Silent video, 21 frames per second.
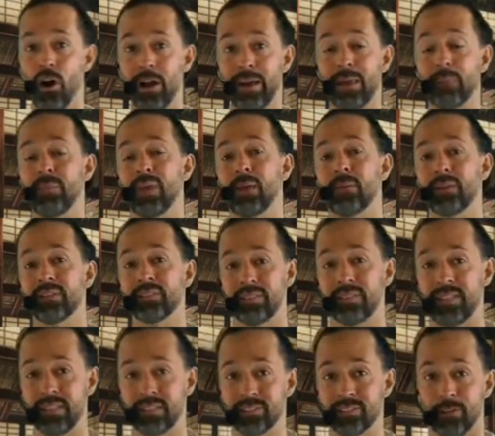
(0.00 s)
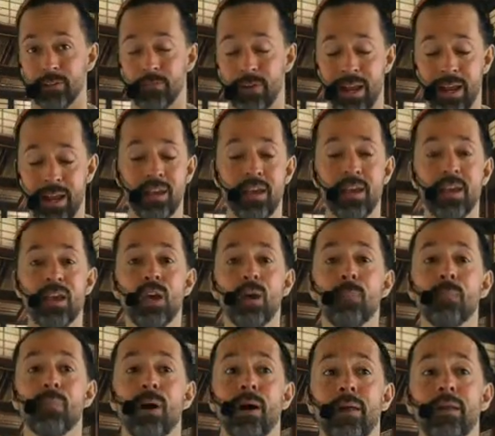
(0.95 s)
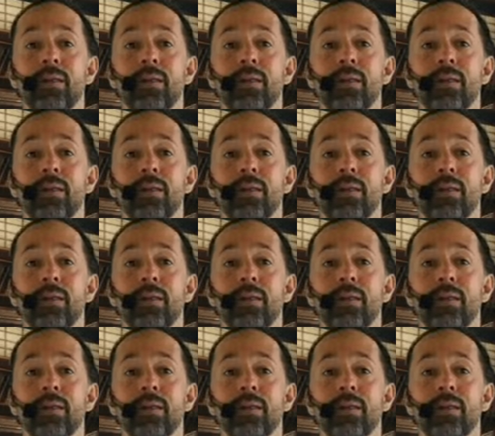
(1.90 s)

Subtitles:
and be able to see this stuff, right? But